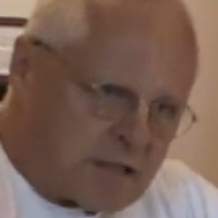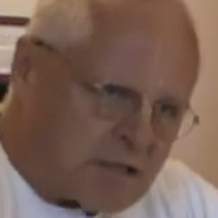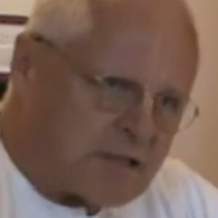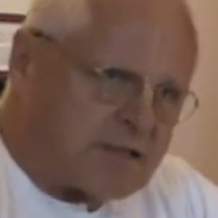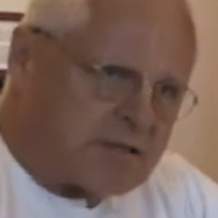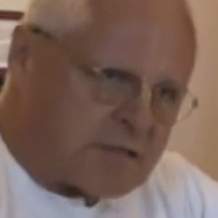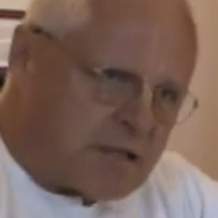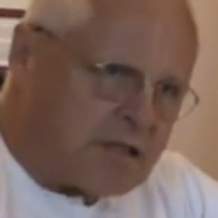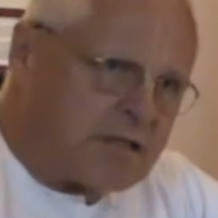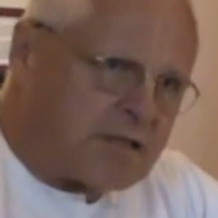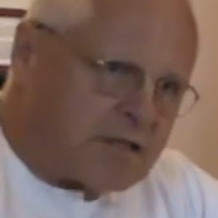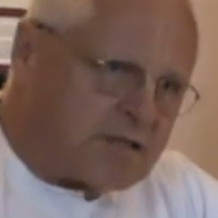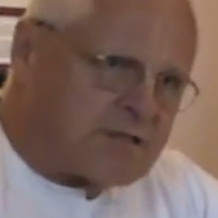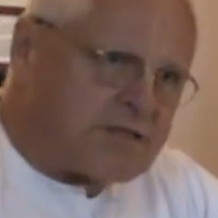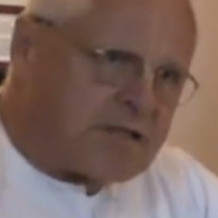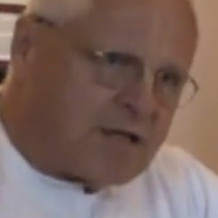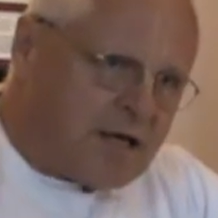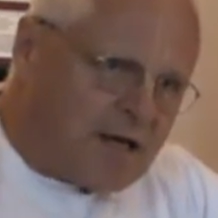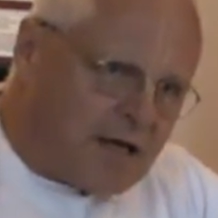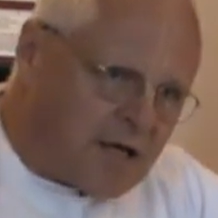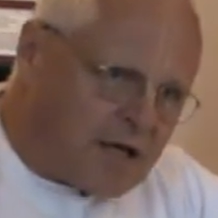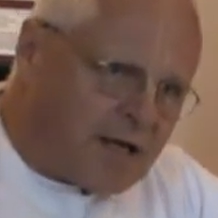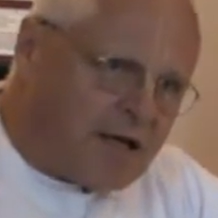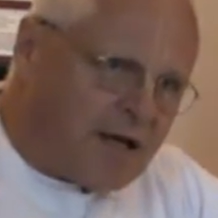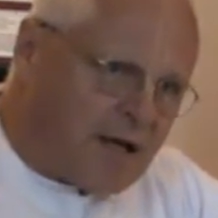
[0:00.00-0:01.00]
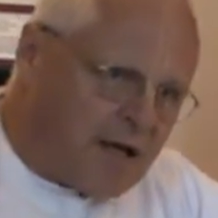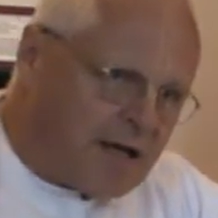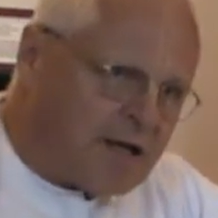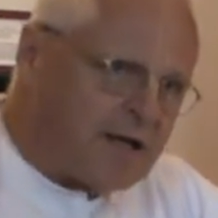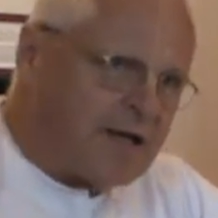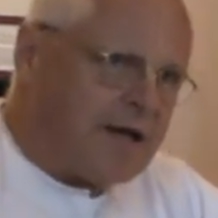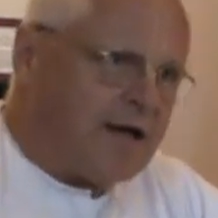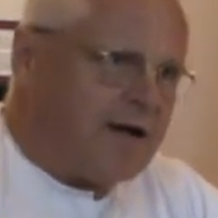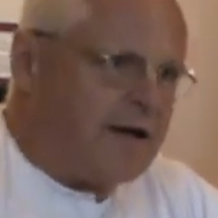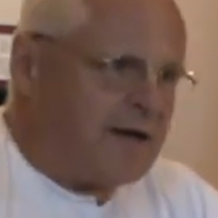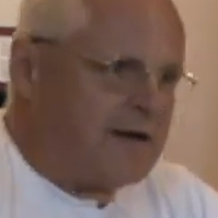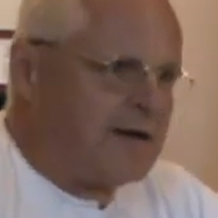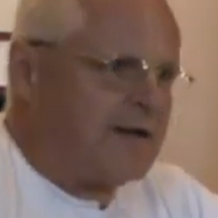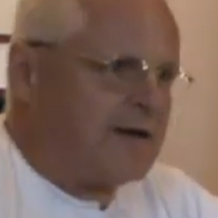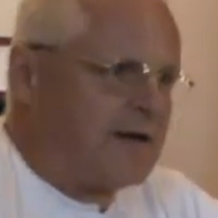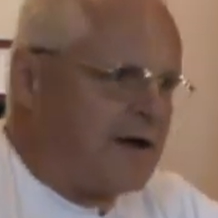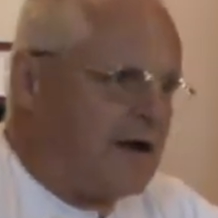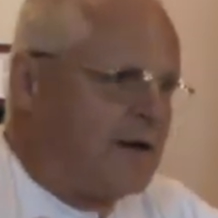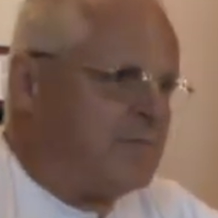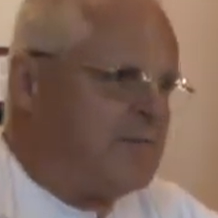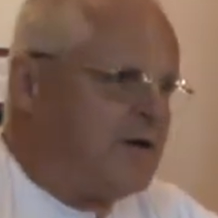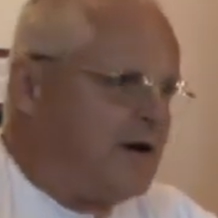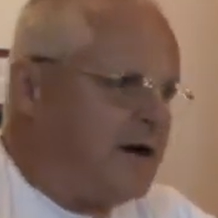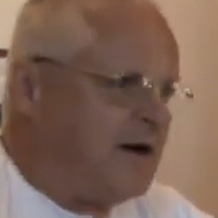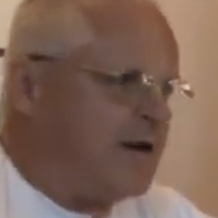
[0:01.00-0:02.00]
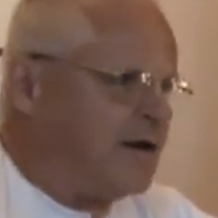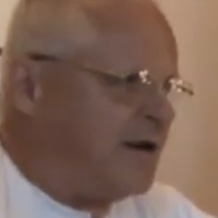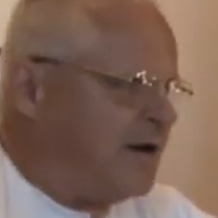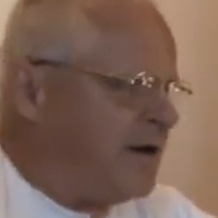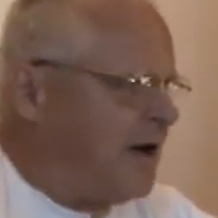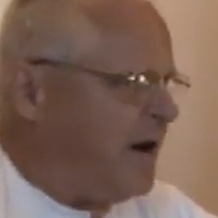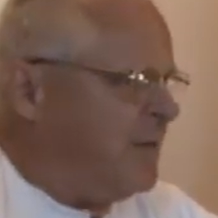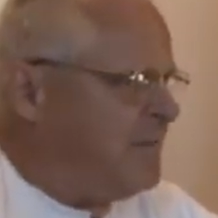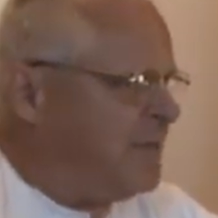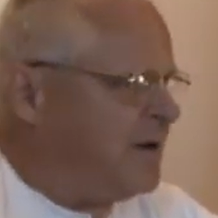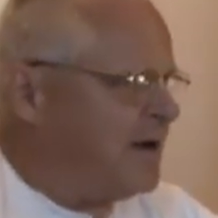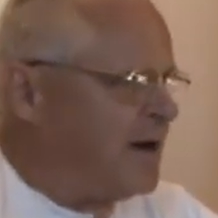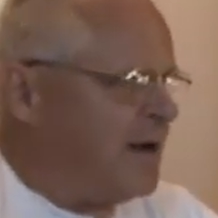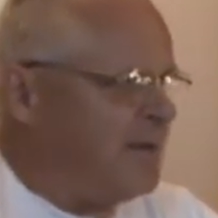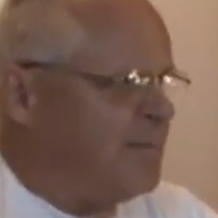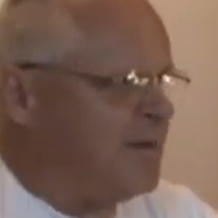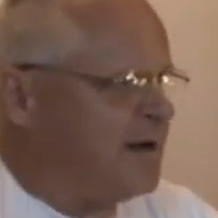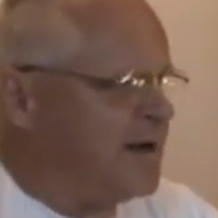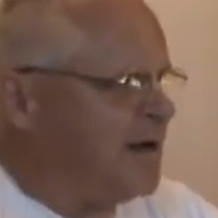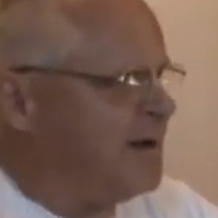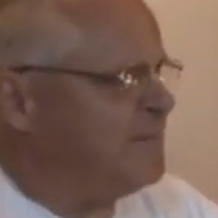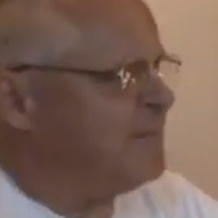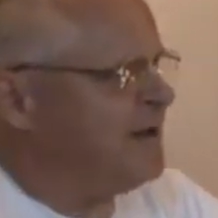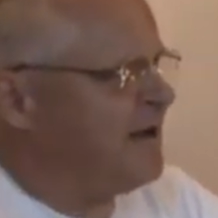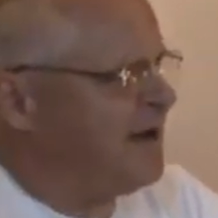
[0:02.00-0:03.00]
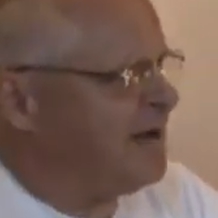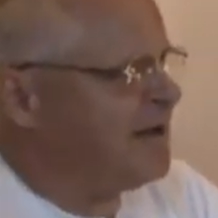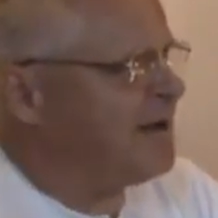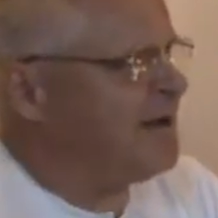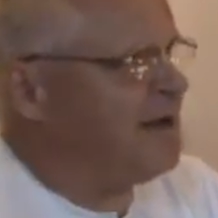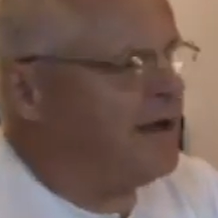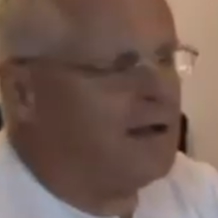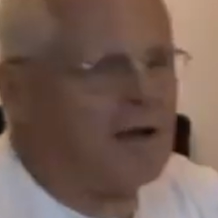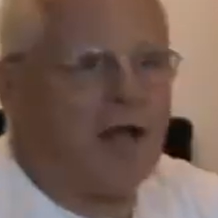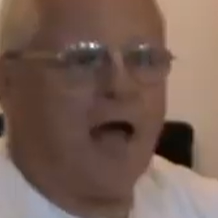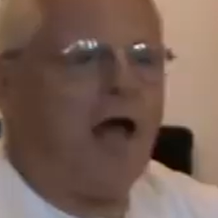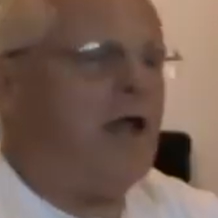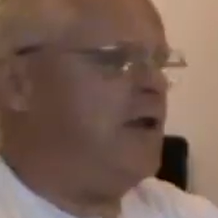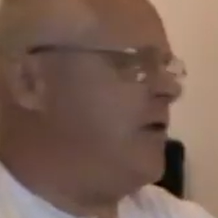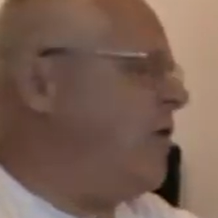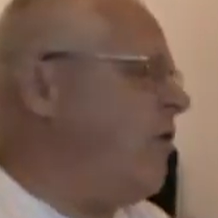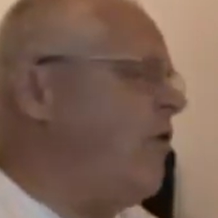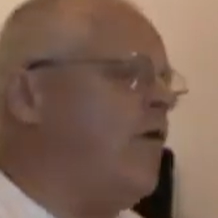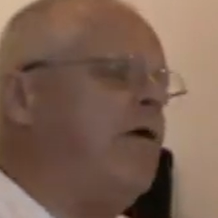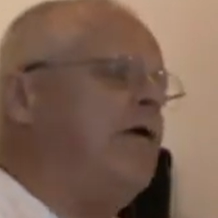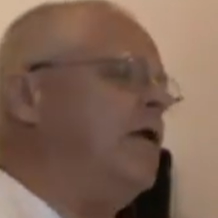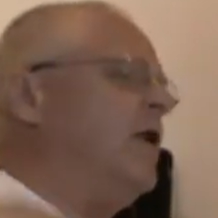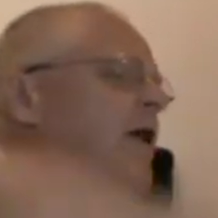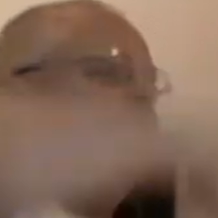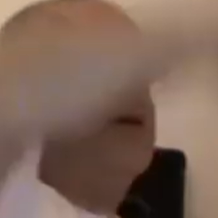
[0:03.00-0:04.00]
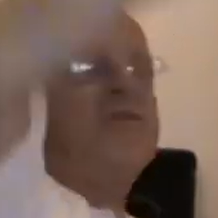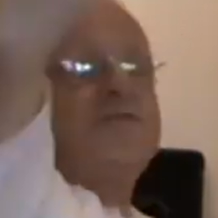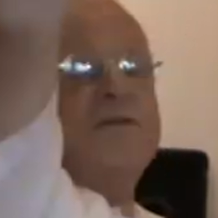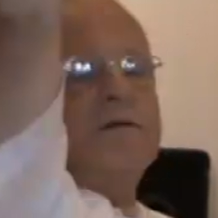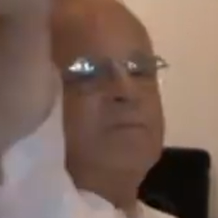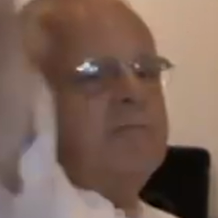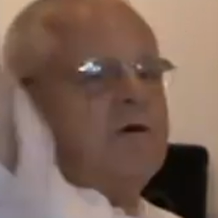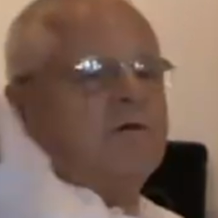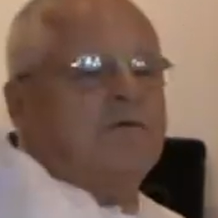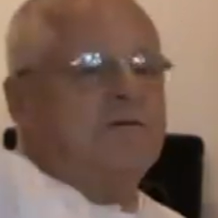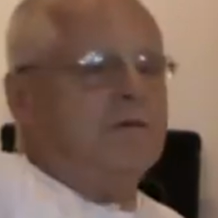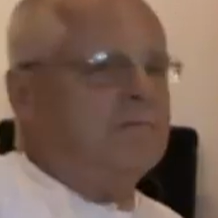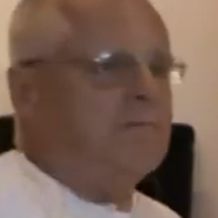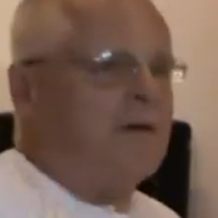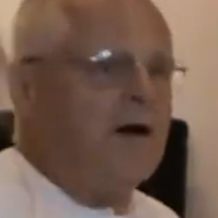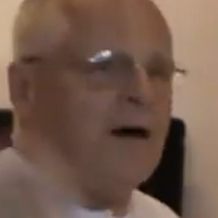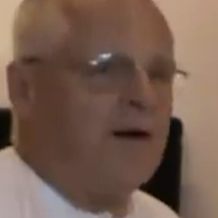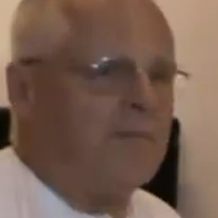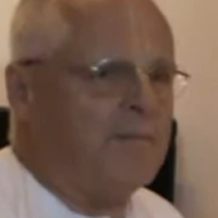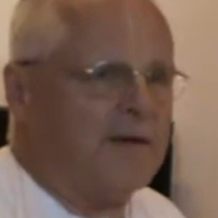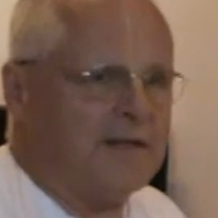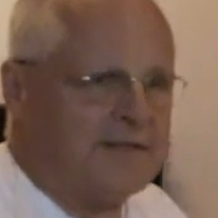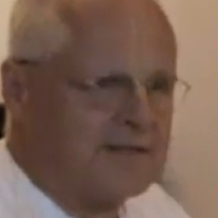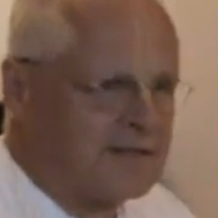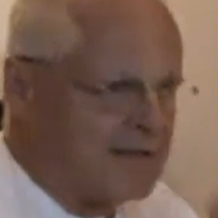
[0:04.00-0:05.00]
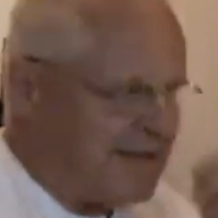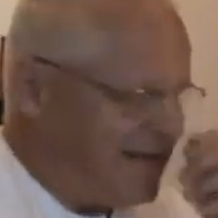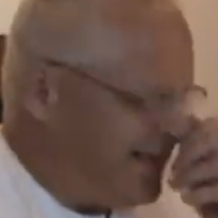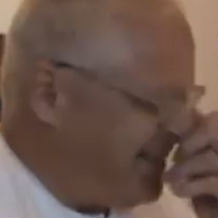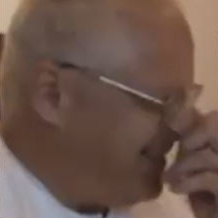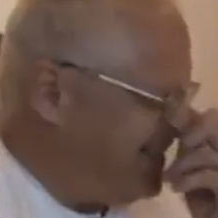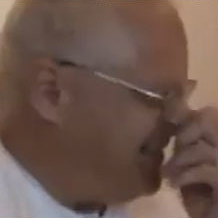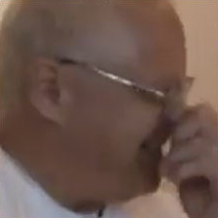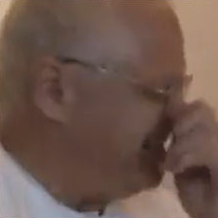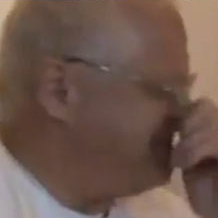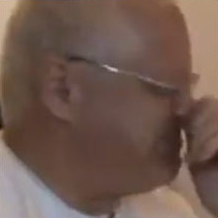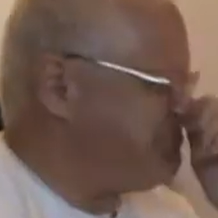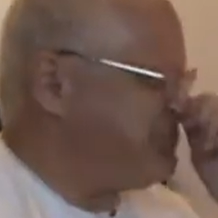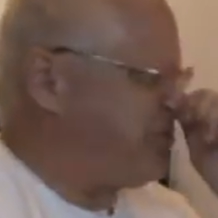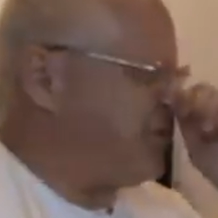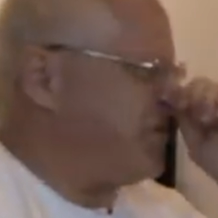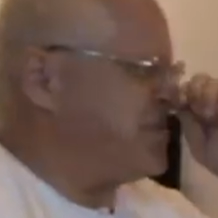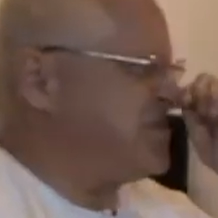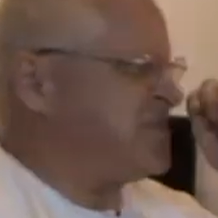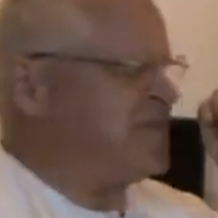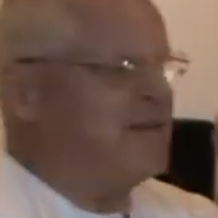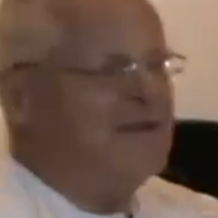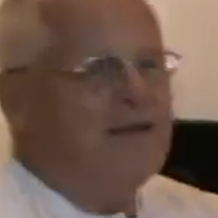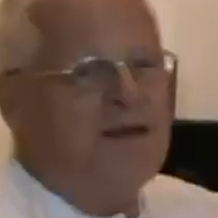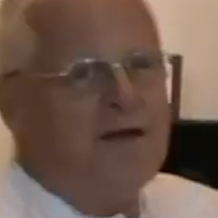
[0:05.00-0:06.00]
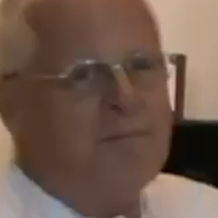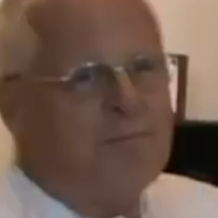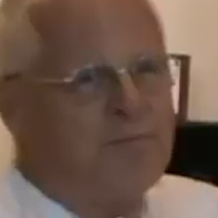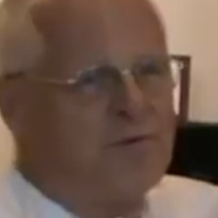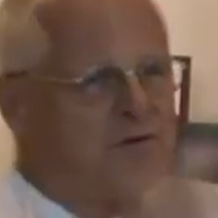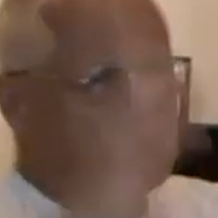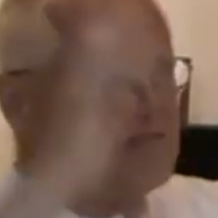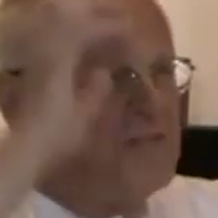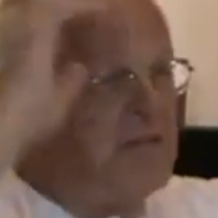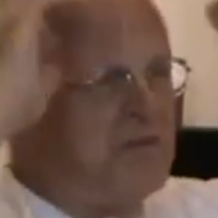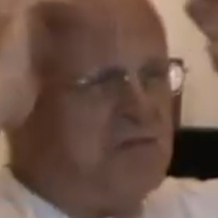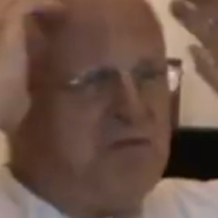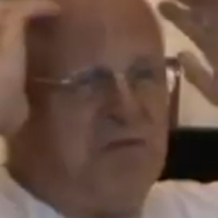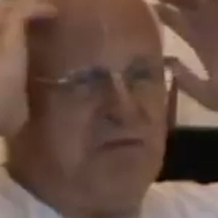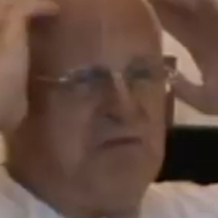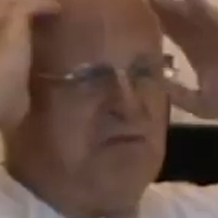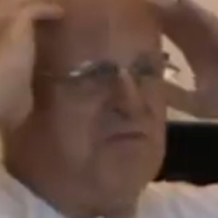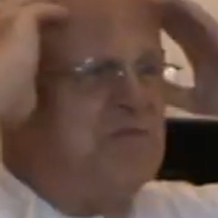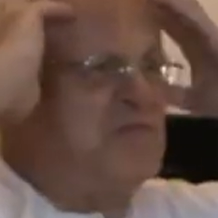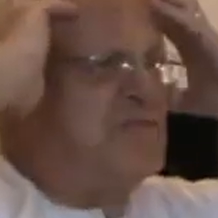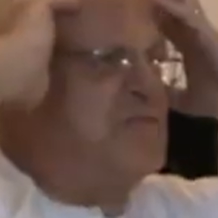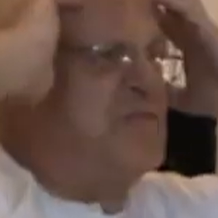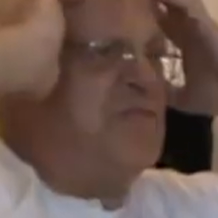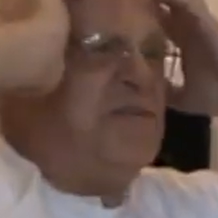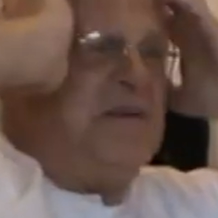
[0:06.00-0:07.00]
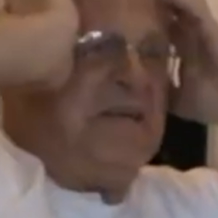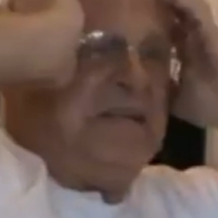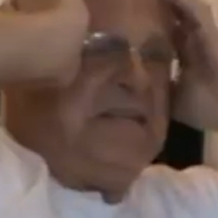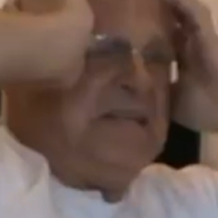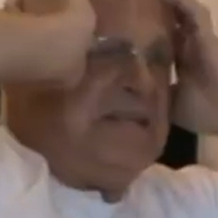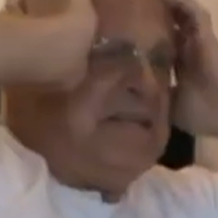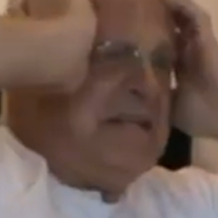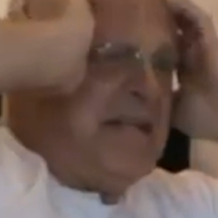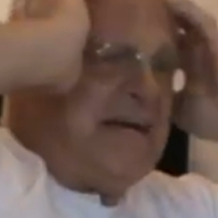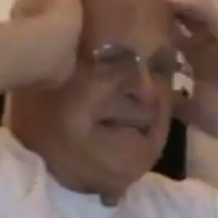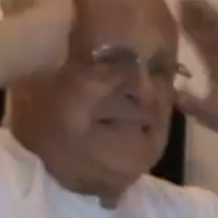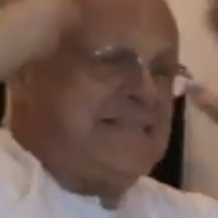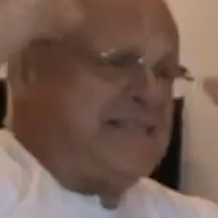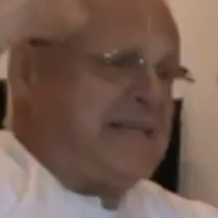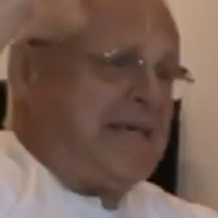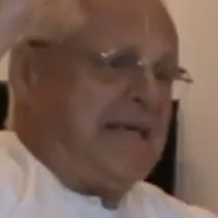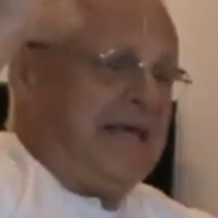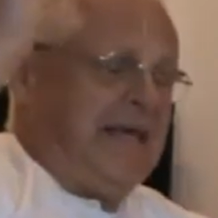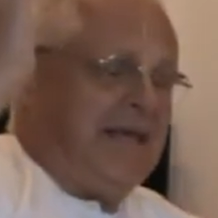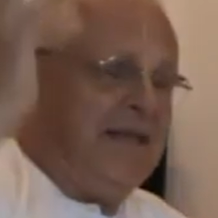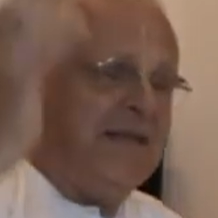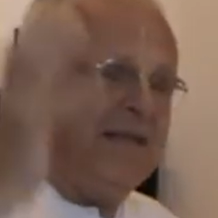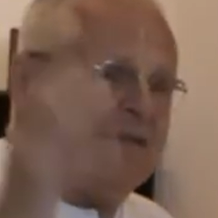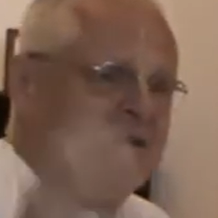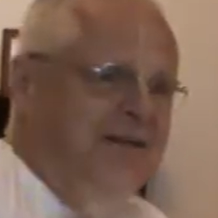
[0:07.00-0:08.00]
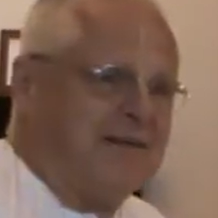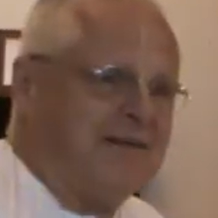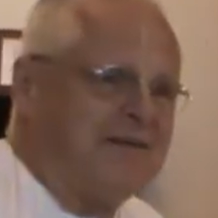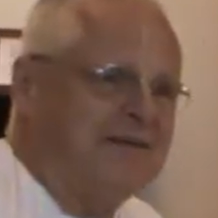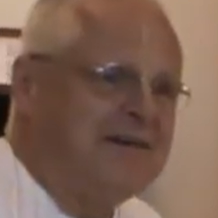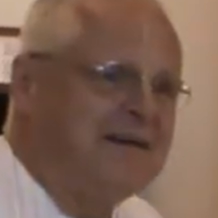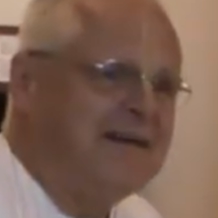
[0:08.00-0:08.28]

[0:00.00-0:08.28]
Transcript: Krishna, Hare Hare, Hare Rama, Rama Rama, Hare Hare, and a whole lecture about the Maha Mantra, and the prosecutor was going nuts again, you know.